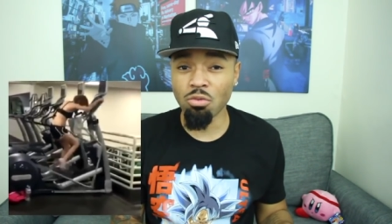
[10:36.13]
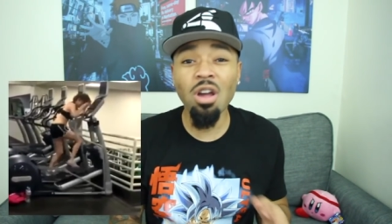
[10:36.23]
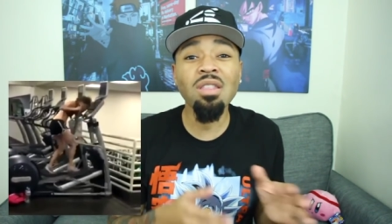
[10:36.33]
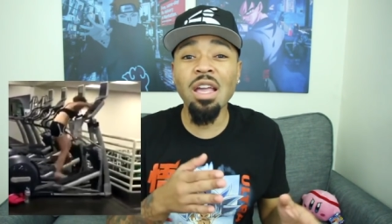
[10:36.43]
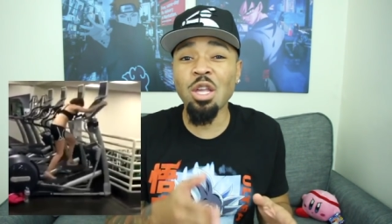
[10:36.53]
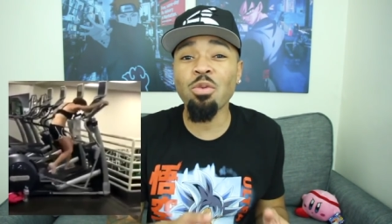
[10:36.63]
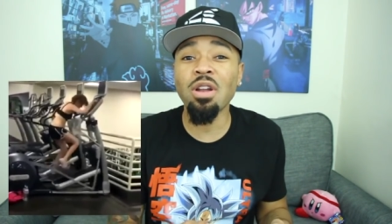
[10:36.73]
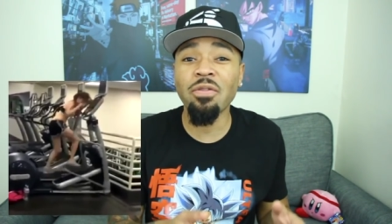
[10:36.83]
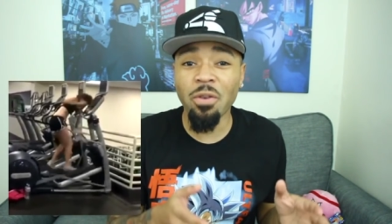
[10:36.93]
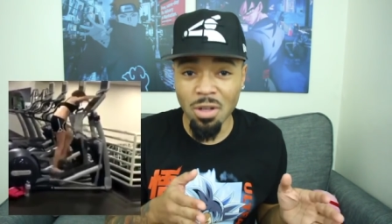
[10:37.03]
Run like you're
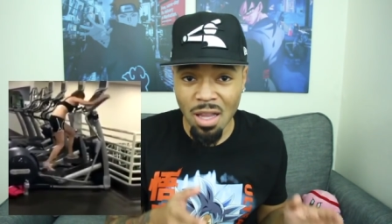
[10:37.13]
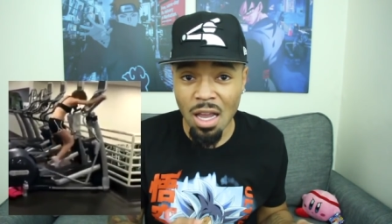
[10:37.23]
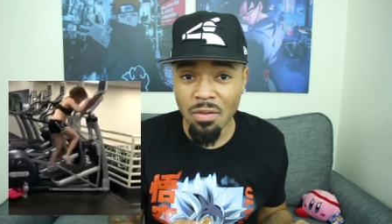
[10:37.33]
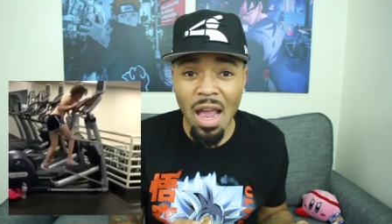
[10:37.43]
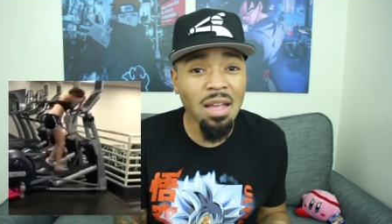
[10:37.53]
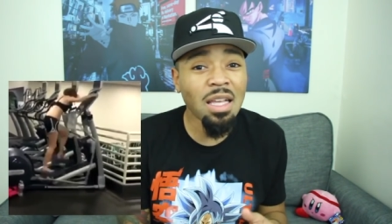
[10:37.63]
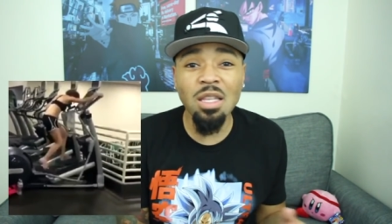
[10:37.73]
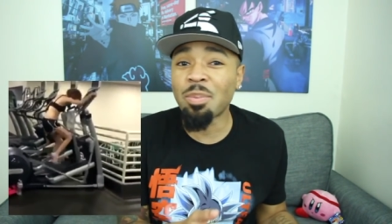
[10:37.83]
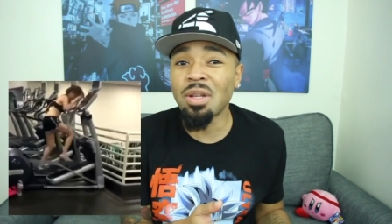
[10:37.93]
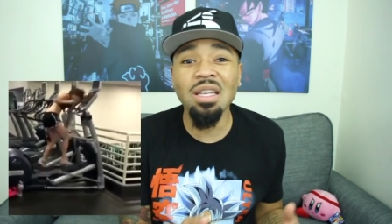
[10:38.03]
running for your life. Act like
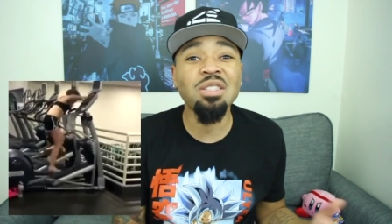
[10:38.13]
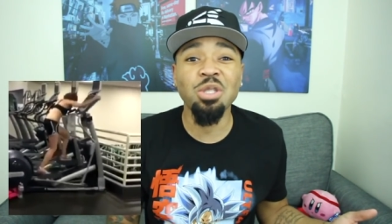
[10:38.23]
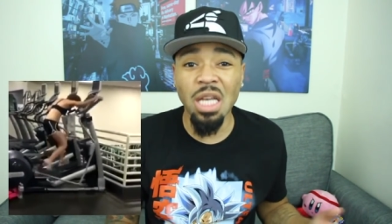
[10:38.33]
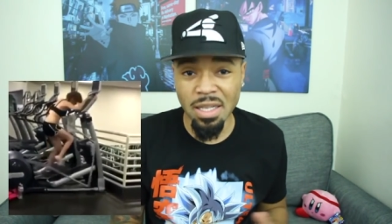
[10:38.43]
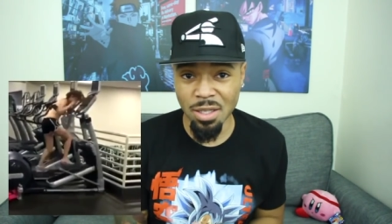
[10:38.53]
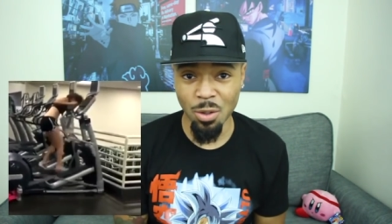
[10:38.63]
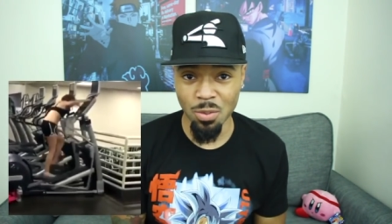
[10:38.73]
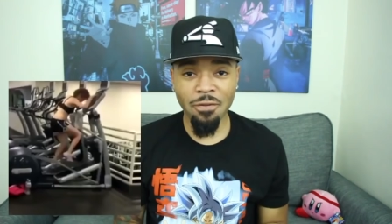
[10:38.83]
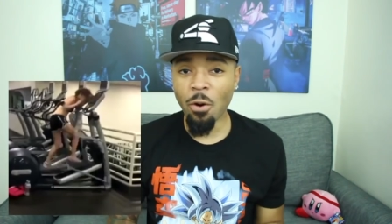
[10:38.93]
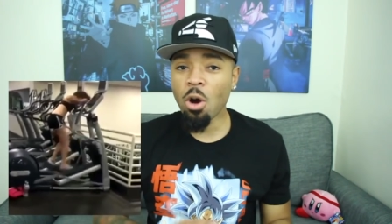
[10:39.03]
the police are chasing you.
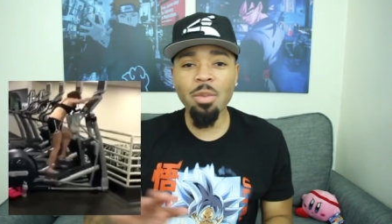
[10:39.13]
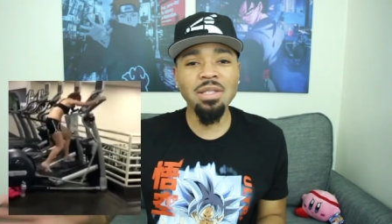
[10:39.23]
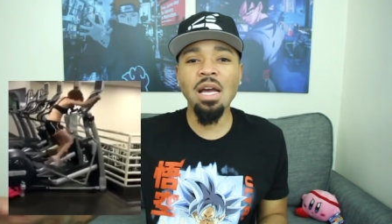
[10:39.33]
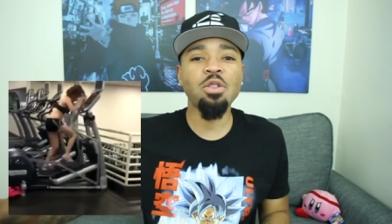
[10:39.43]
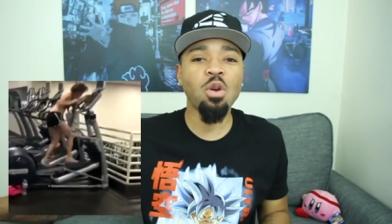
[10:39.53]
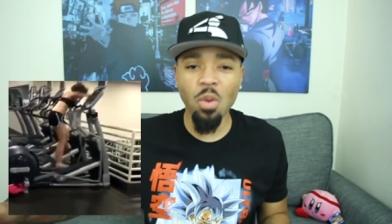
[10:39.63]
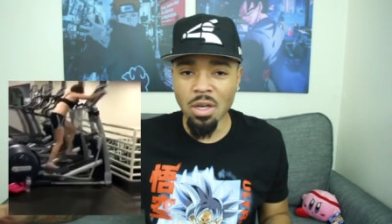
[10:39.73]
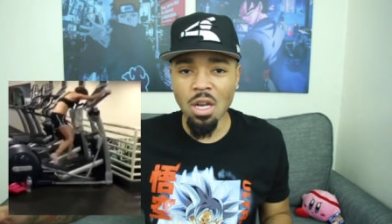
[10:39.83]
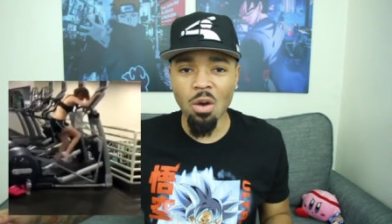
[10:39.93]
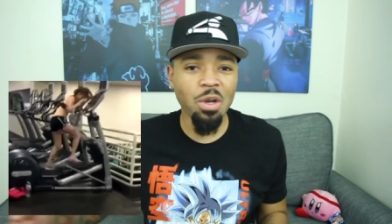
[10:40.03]
Form is out the
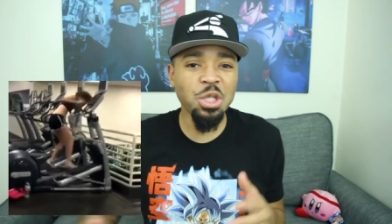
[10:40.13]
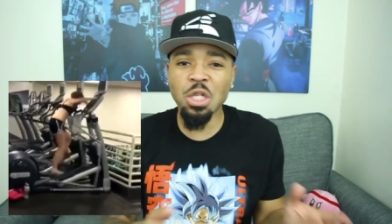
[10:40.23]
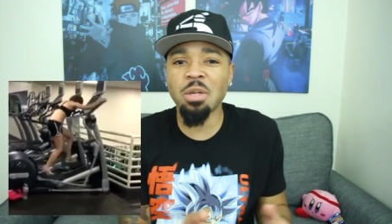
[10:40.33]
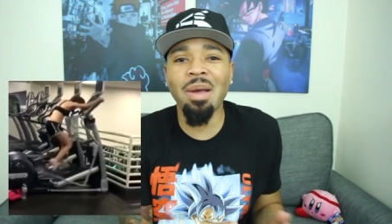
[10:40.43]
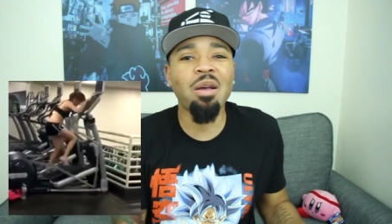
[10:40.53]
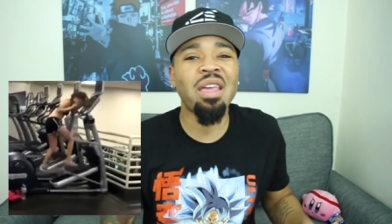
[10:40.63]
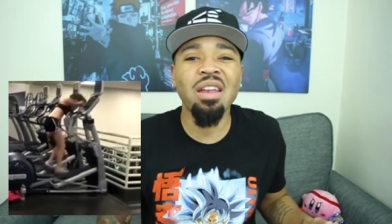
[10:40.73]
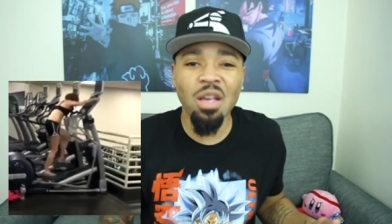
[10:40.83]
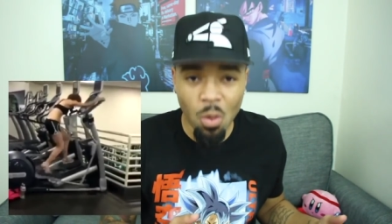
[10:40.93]
window. It's just about getting